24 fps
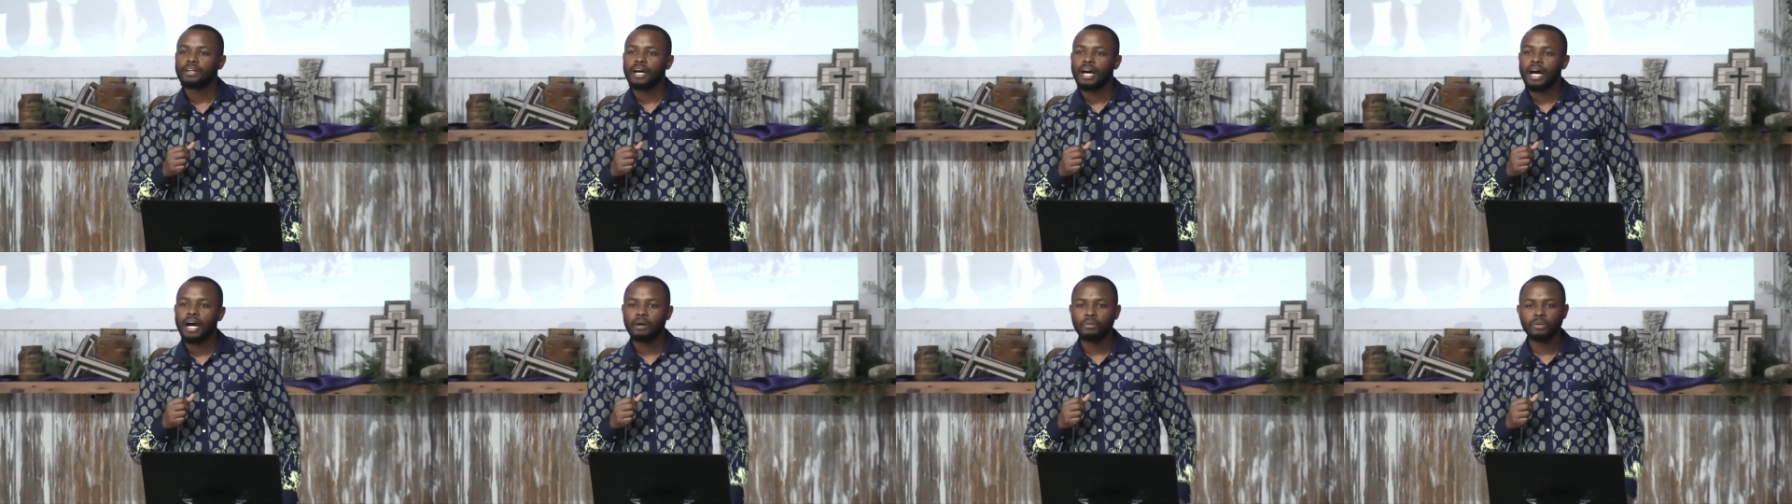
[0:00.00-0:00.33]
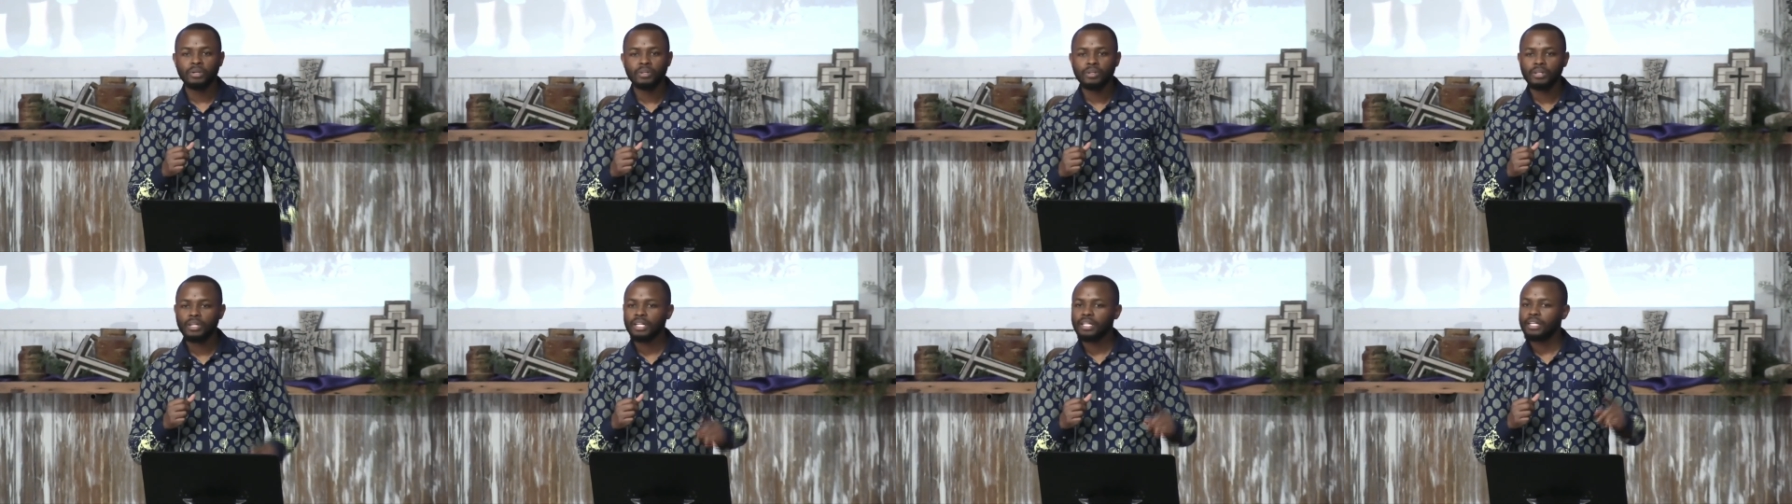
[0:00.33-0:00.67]
Are we
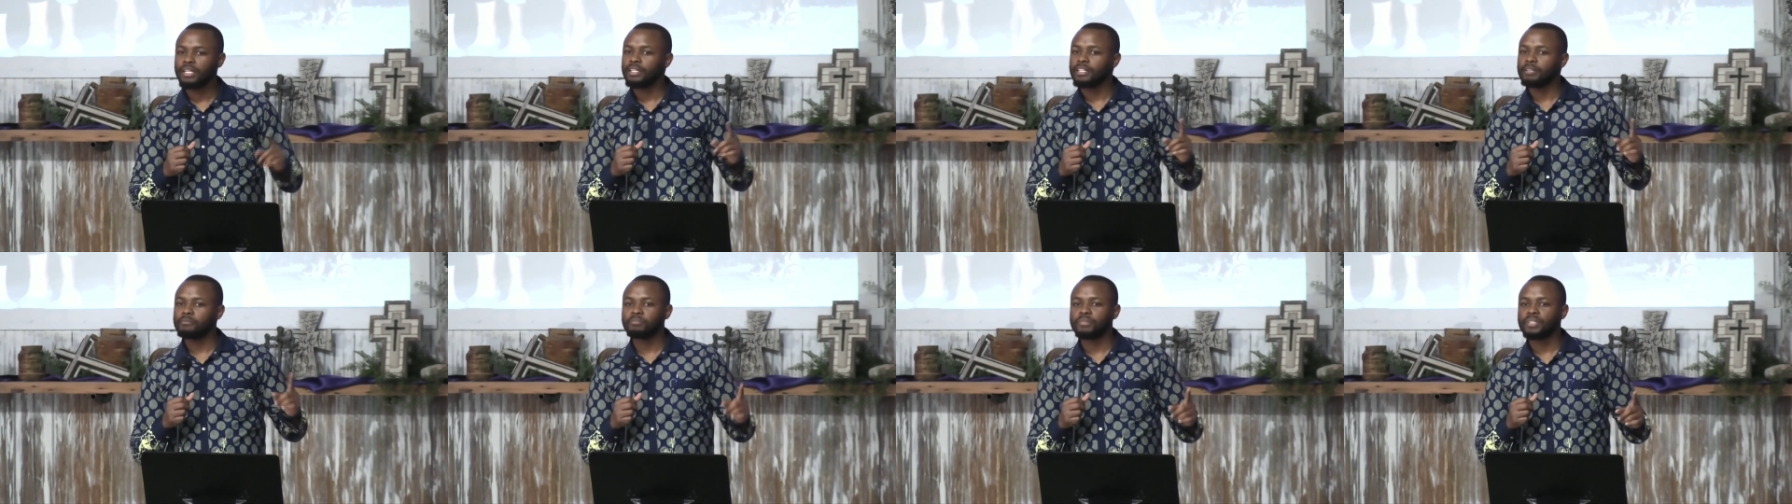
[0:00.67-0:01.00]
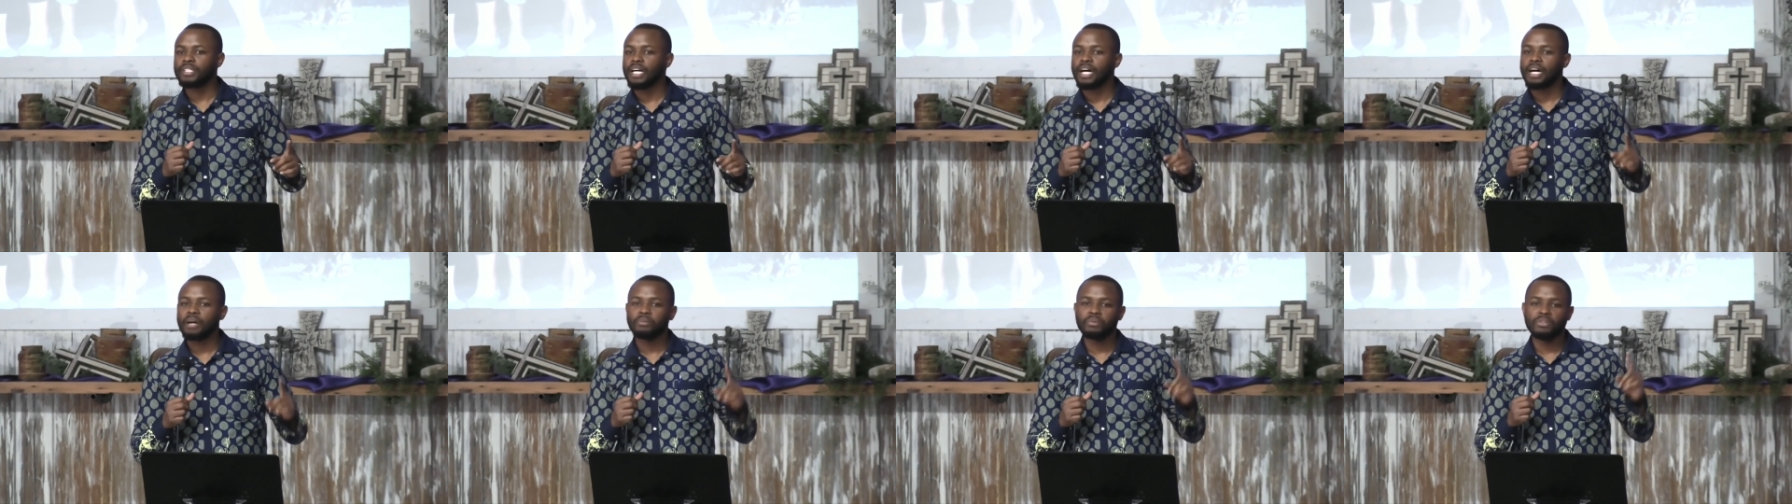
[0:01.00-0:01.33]
going to let them
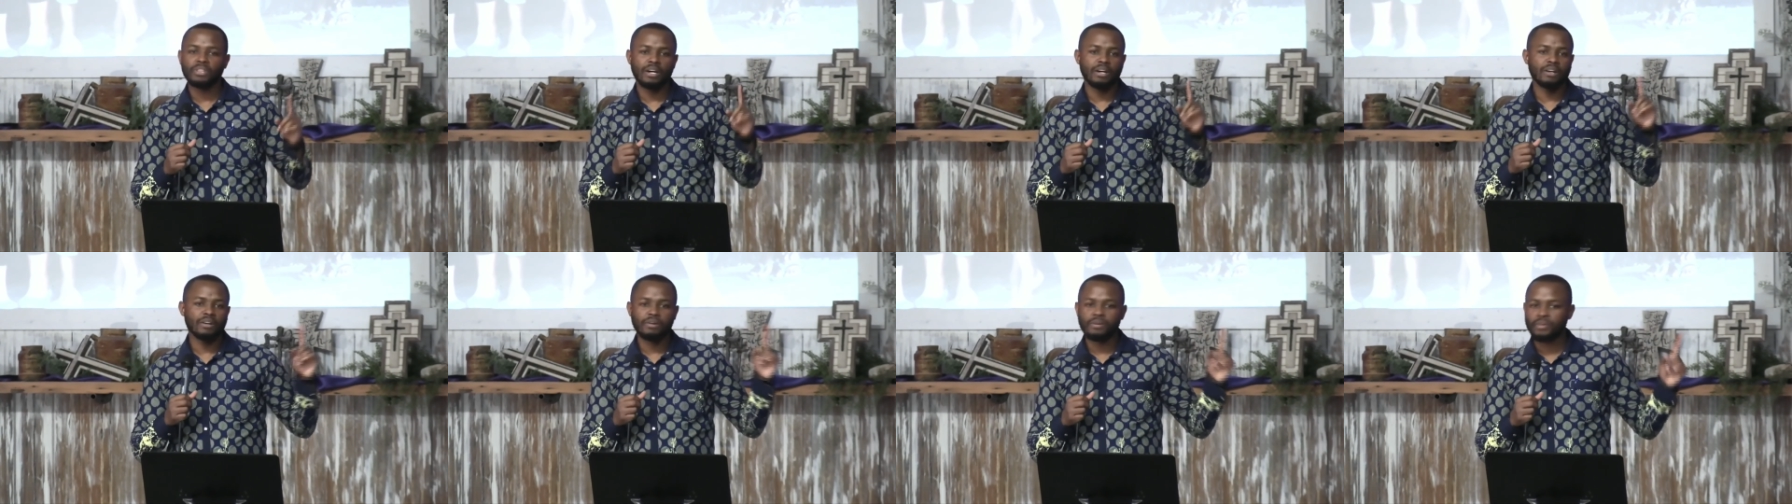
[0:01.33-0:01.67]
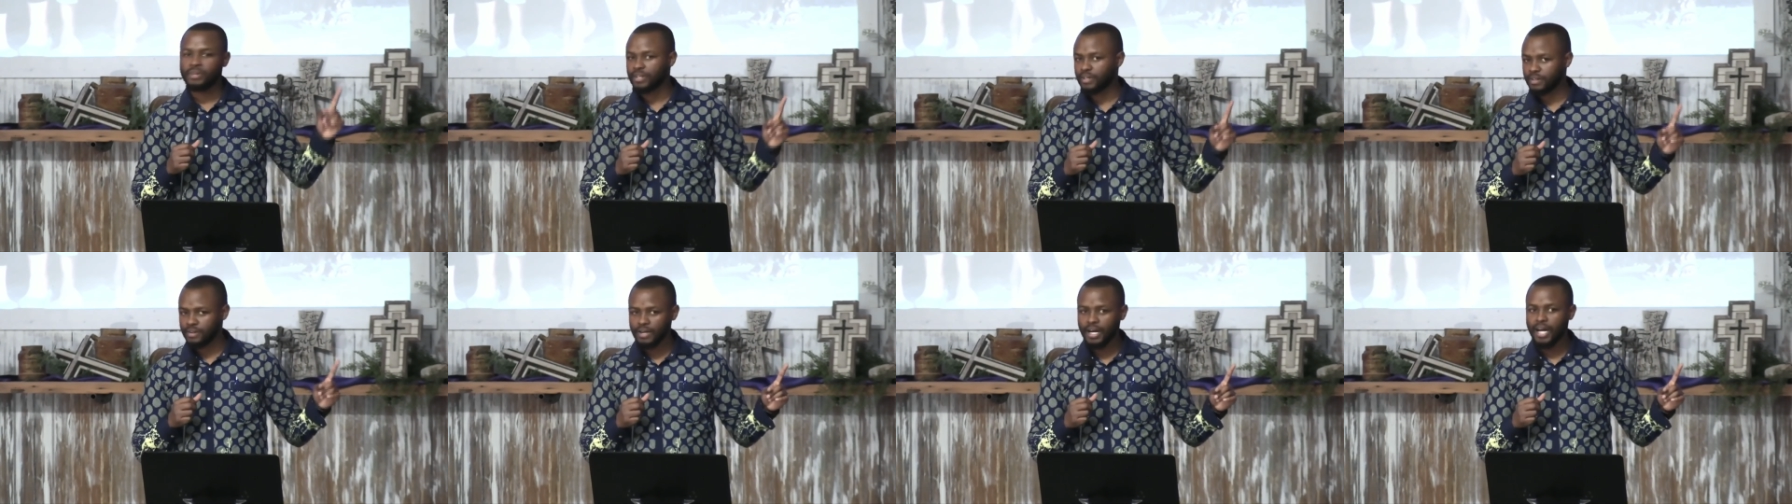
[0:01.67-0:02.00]
die without
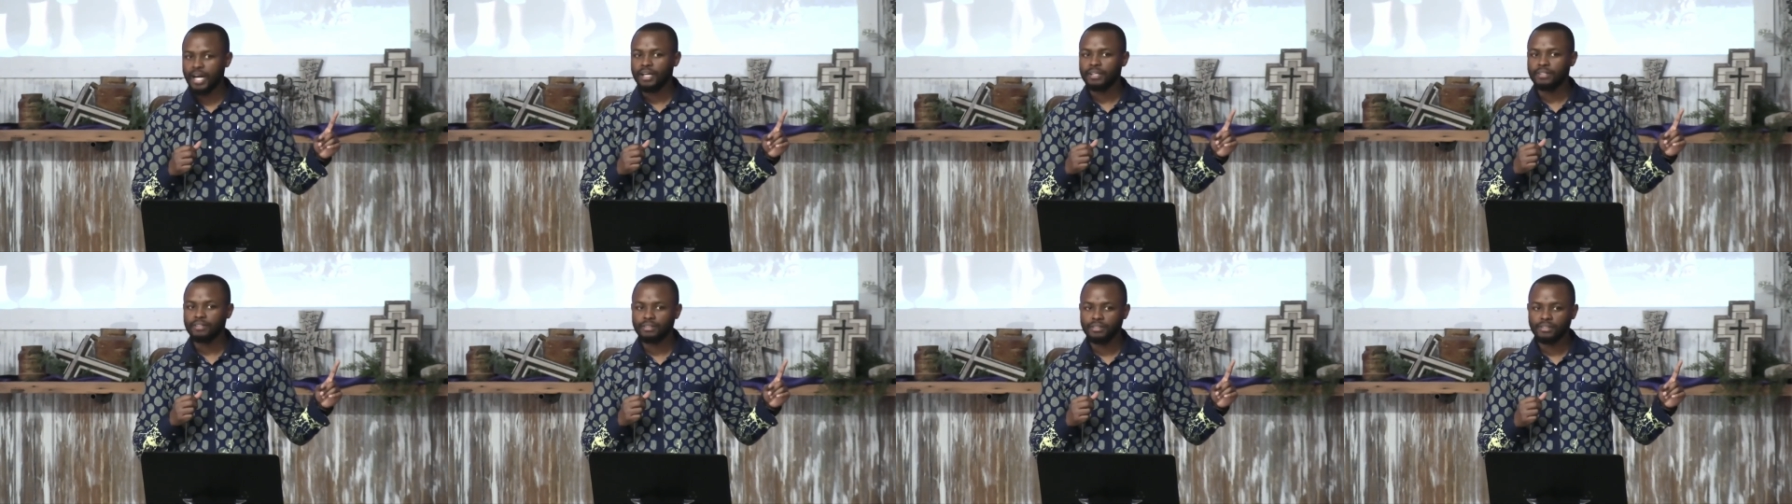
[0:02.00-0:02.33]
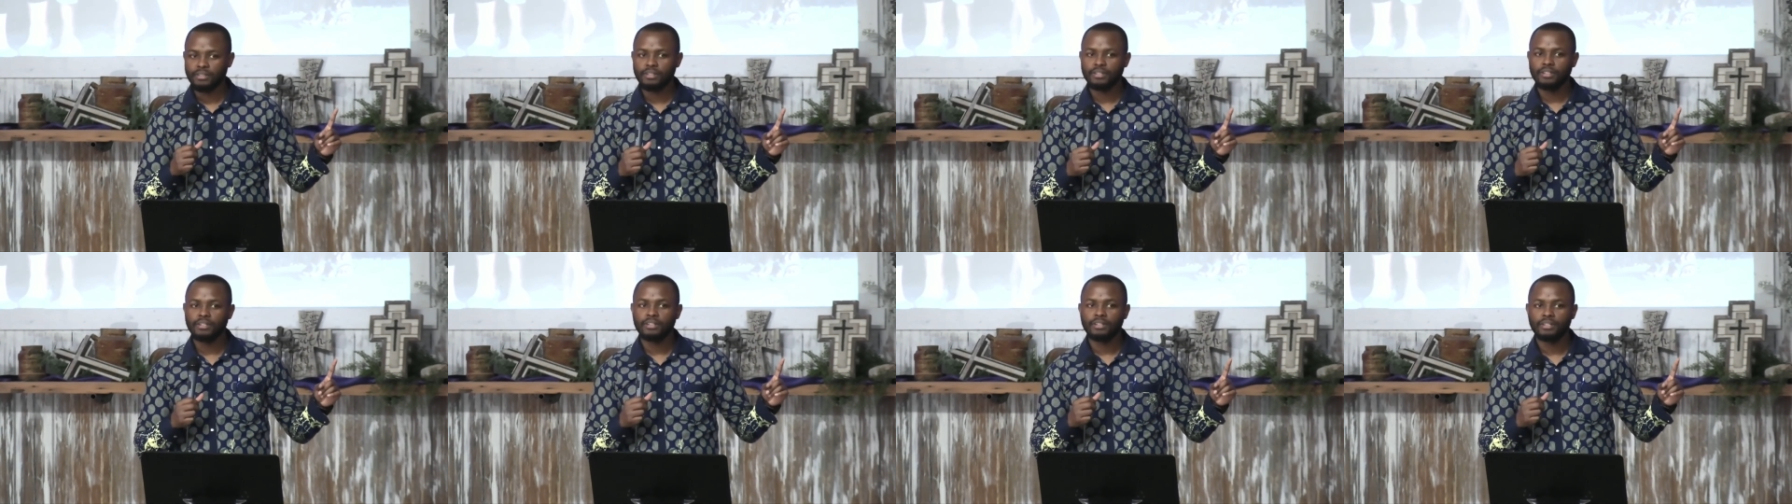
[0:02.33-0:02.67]
knowing Christ?